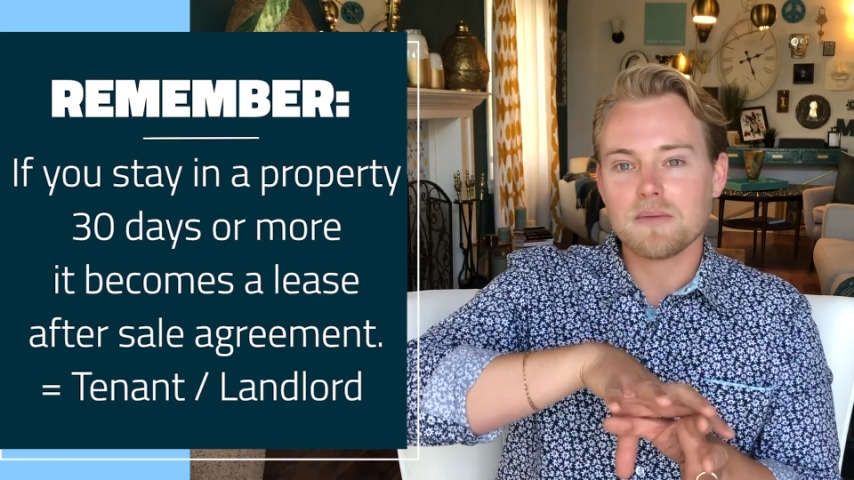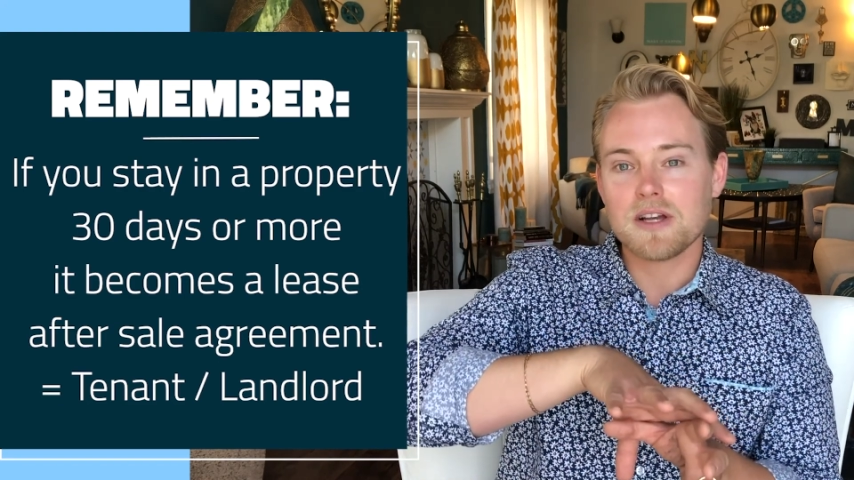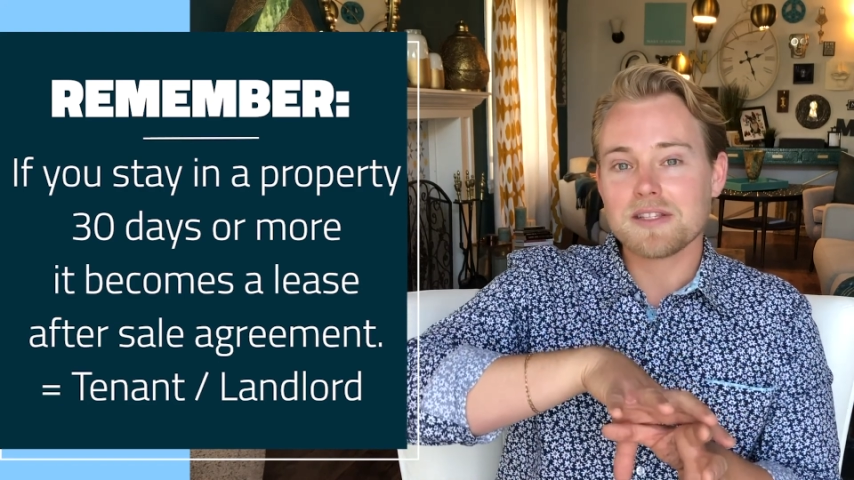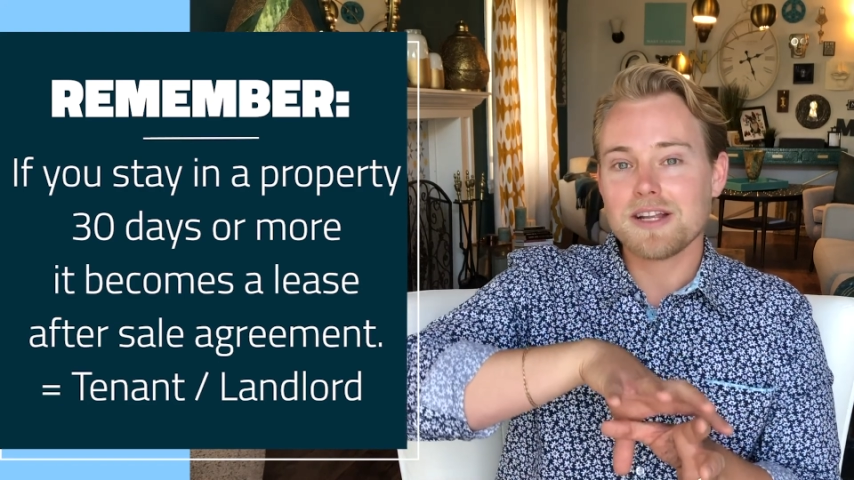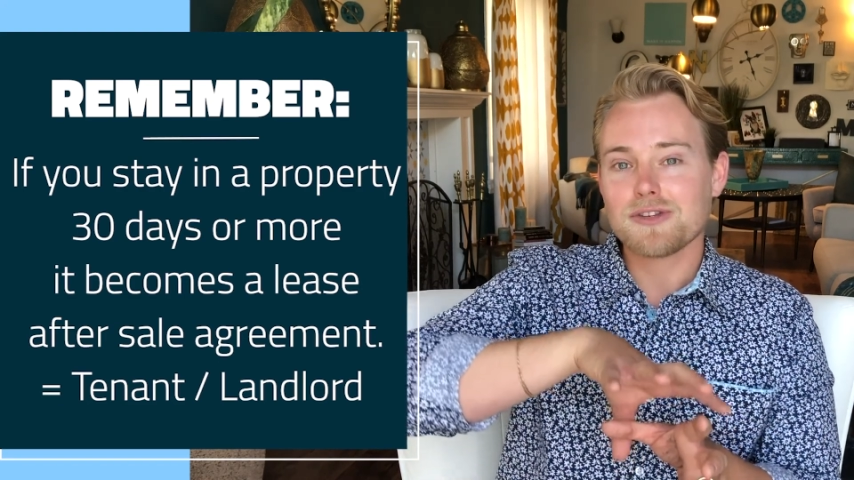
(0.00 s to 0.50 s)

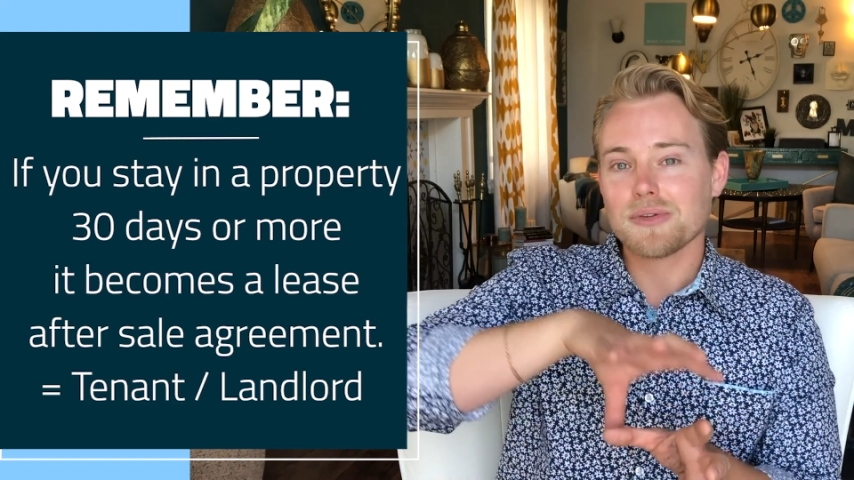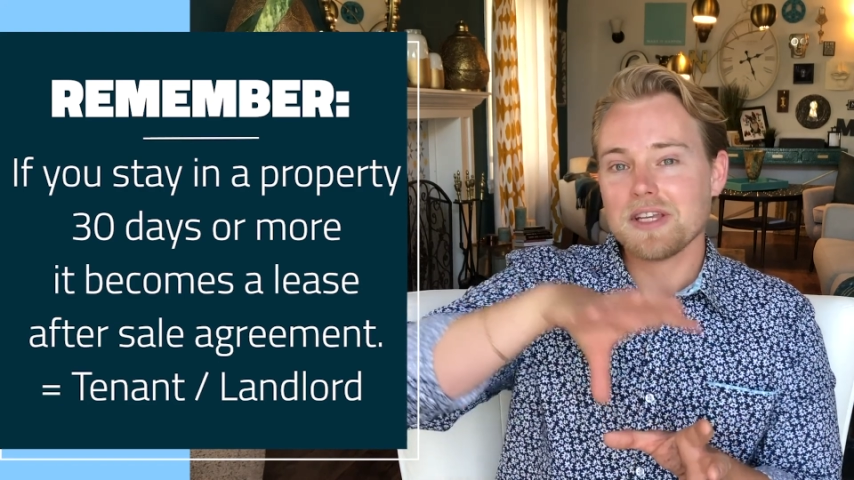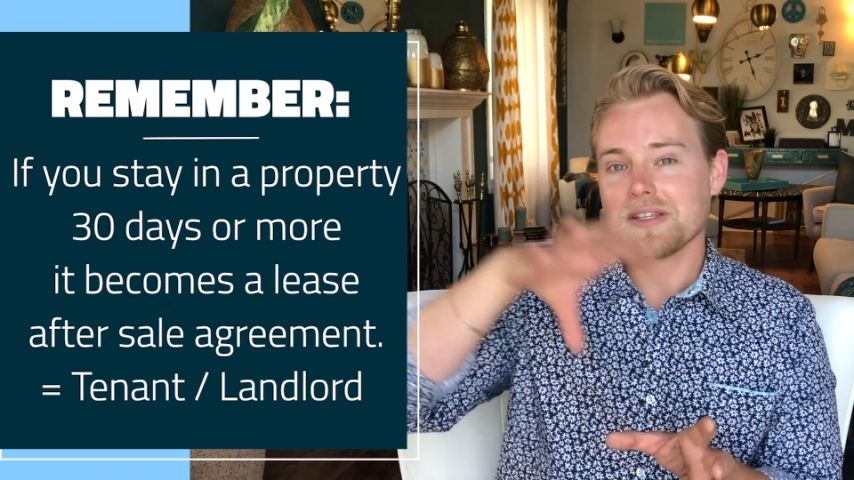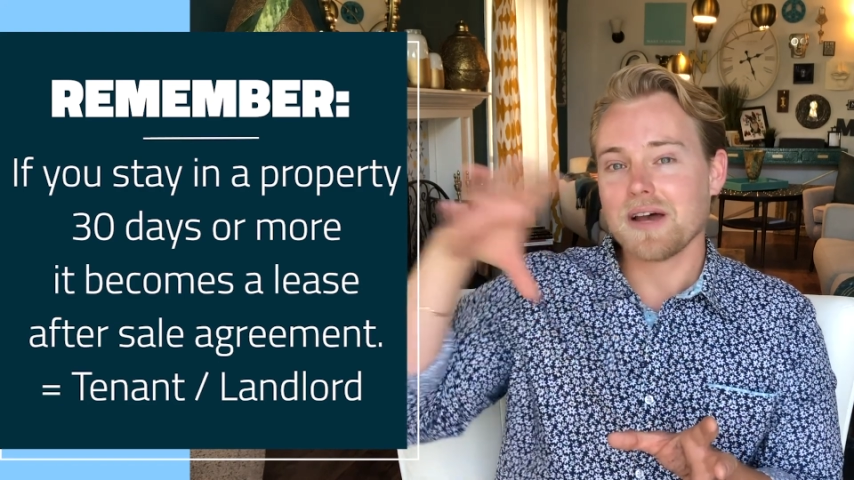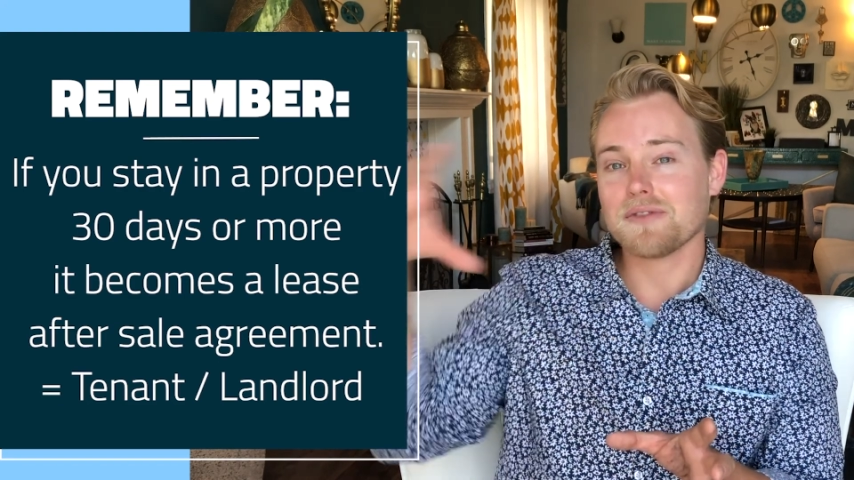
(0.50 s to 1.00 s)
residential
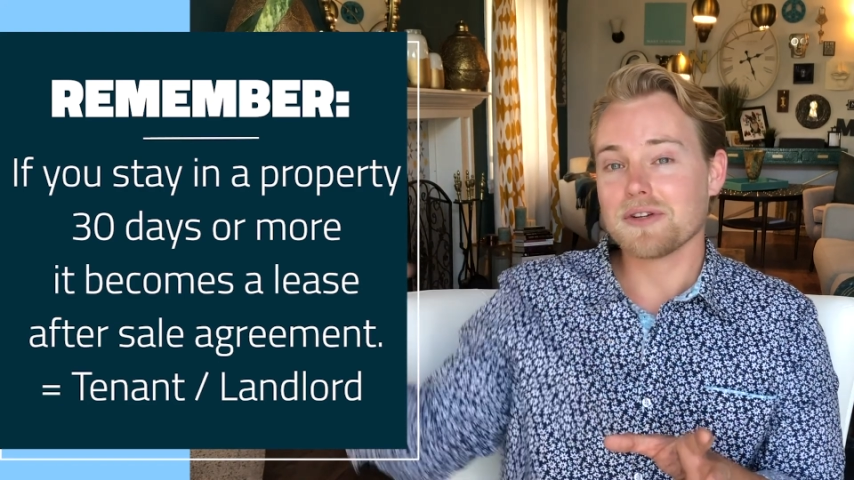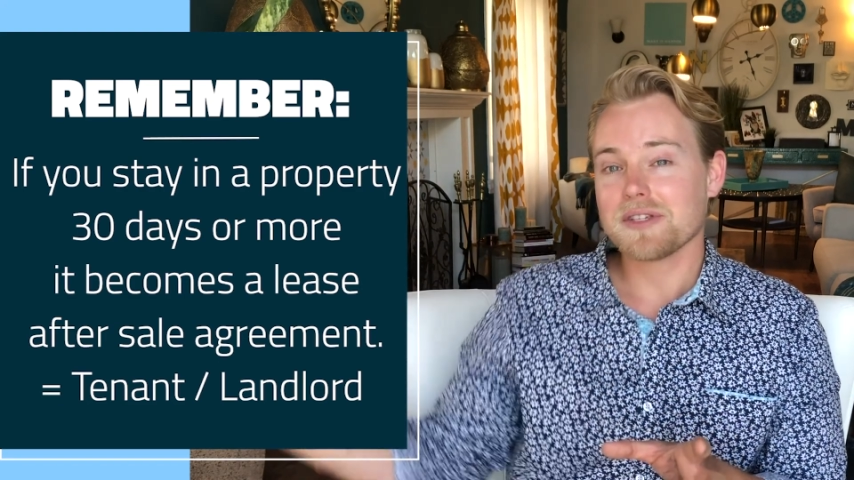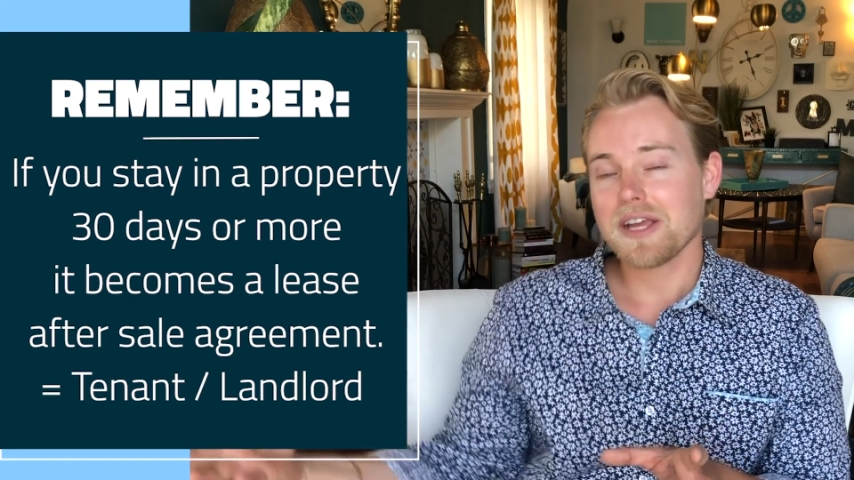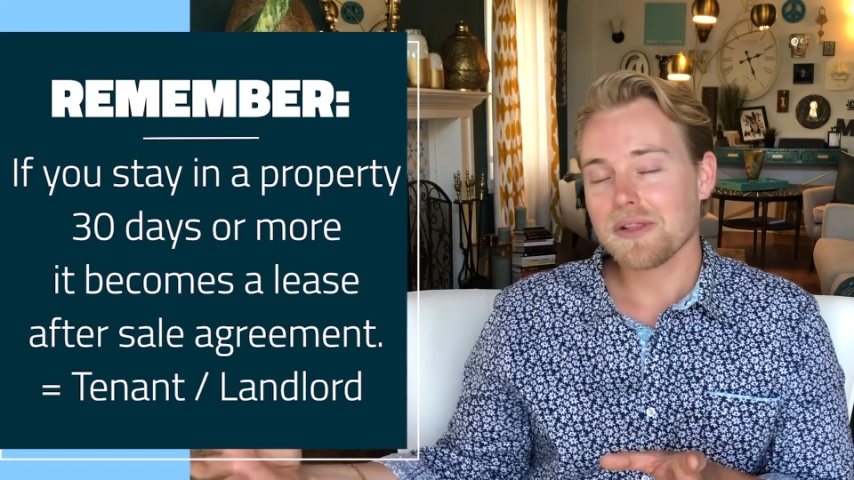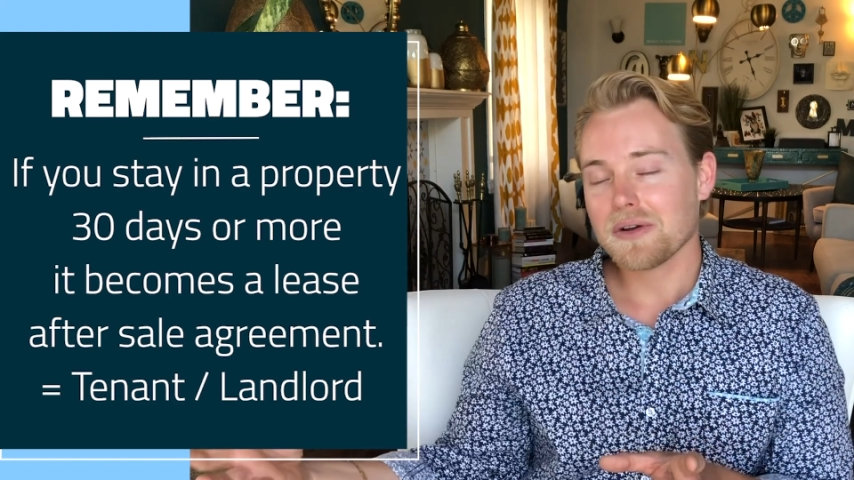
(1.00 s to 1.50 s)
lease after sale